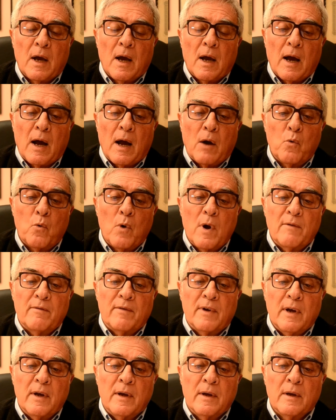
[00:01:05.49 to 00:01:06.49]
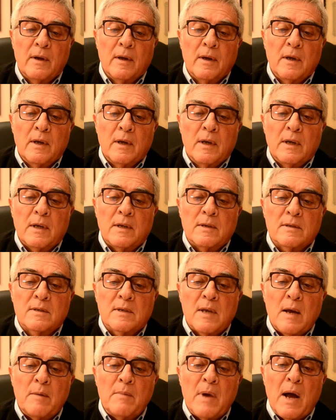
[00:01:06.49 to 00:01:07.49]
However, in
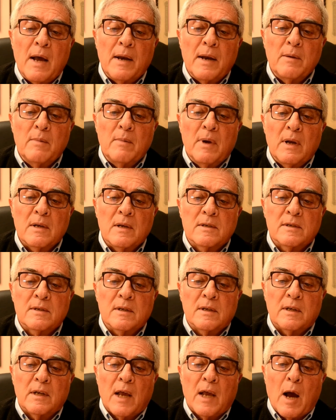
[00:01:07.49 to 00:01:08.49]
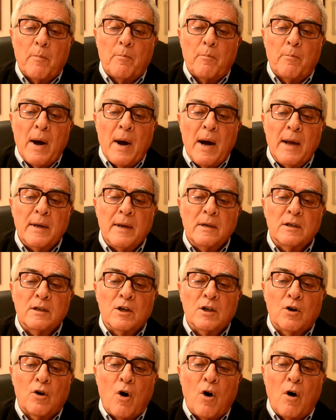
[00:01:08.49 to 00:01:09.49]
some animals, the
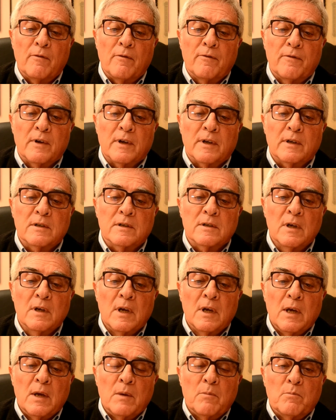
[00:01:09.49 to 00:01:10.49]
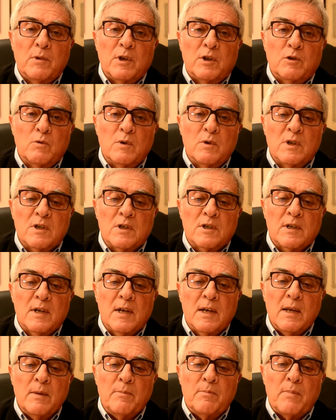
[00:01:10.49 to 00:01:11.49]
apparent conflict between
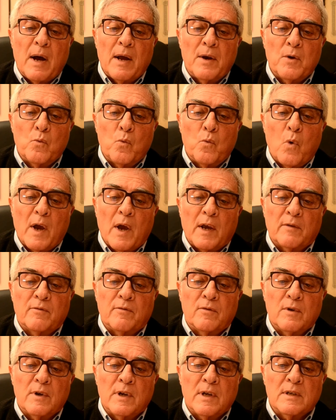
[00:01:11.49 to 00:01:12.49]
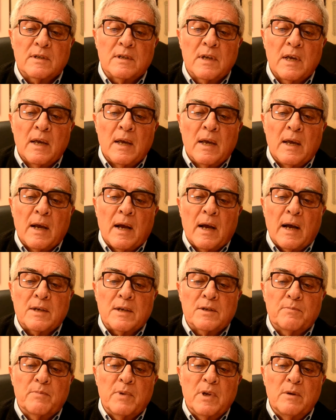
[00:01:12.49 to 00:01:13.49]
sleep and wakefulness
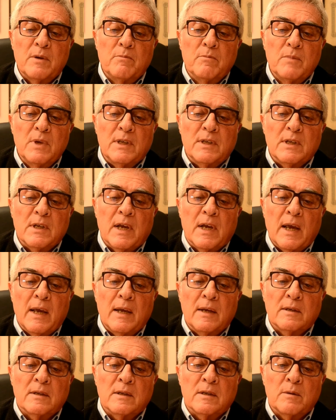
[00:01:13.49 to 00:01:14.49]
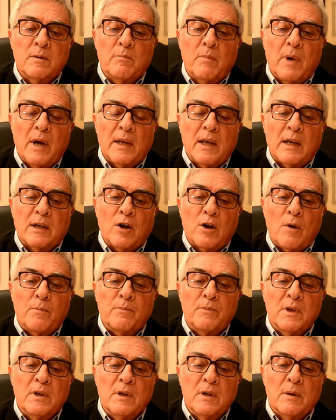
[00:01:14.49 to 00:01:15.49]
has been mitigated by
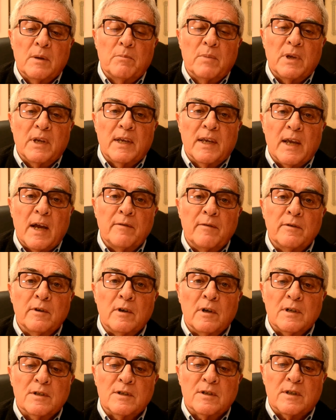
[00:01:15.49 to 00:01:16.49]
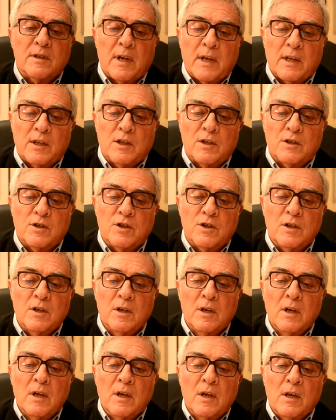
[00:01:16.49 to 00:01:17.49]
adopting a behavioral strategy
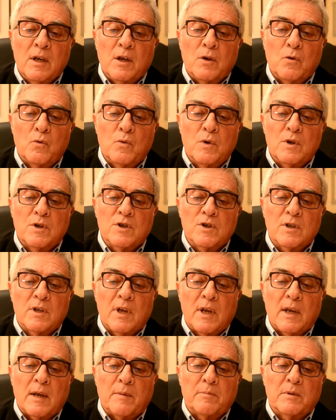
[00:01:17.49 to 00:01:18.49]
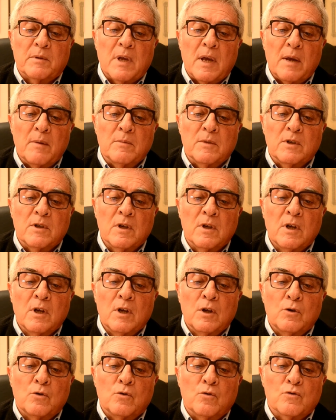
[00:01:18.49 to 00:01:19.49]
in which they attempt
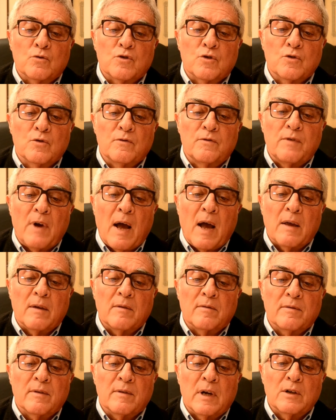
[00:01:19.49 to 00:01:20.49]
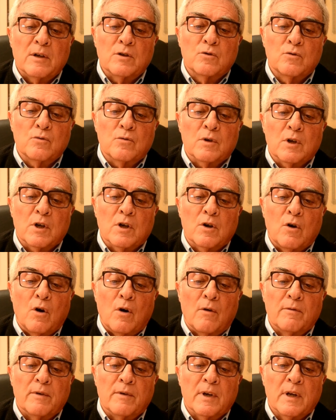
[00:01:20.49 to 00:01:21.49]
to survive and to
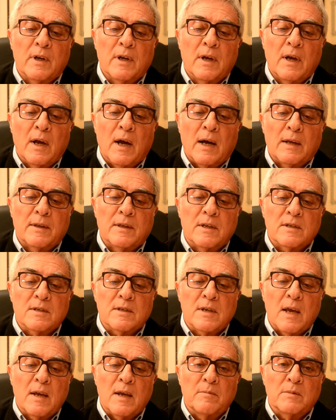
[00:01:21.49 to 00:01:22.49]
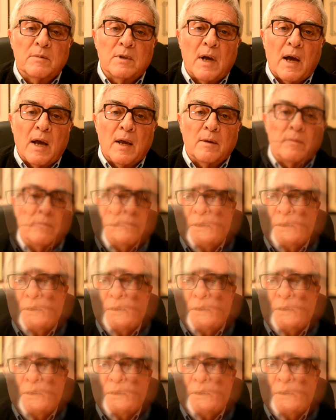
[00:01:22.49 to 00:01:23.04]
recover at the same time.